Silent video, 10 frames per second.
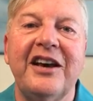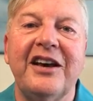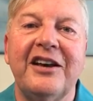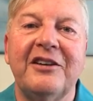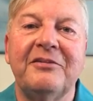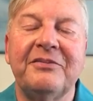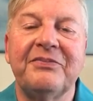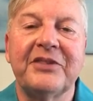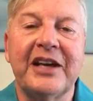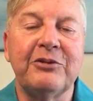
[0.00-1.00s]
and
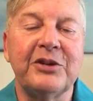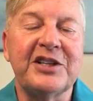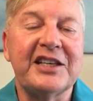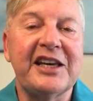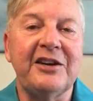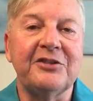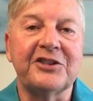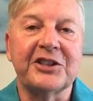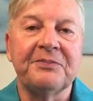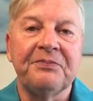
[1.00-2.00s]

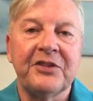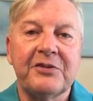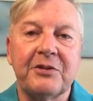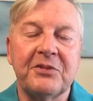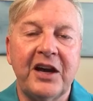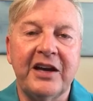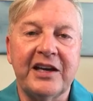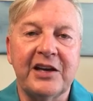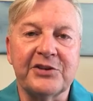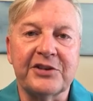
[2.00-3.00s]
received from the High
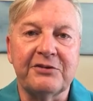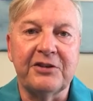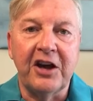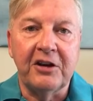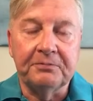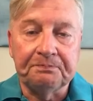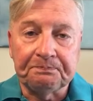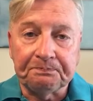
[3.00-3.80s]
Council of Law.